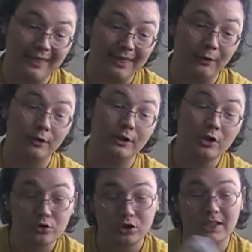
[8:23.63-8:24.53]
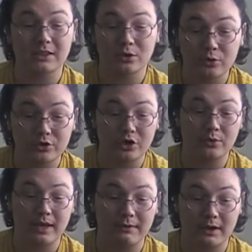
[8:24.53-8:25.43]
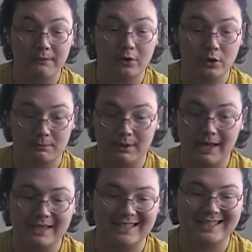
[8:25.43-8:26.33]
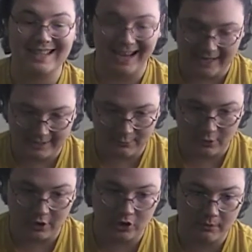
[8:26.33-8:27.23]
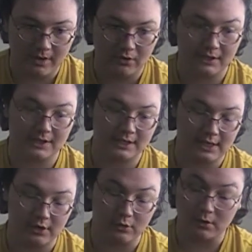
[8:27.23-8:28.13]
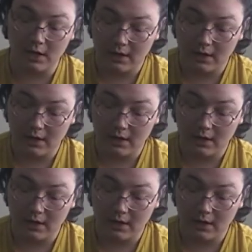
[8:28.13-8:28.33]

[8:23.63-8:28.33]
and they'll usually lose you even if you're in plain sight where they should be able to see you.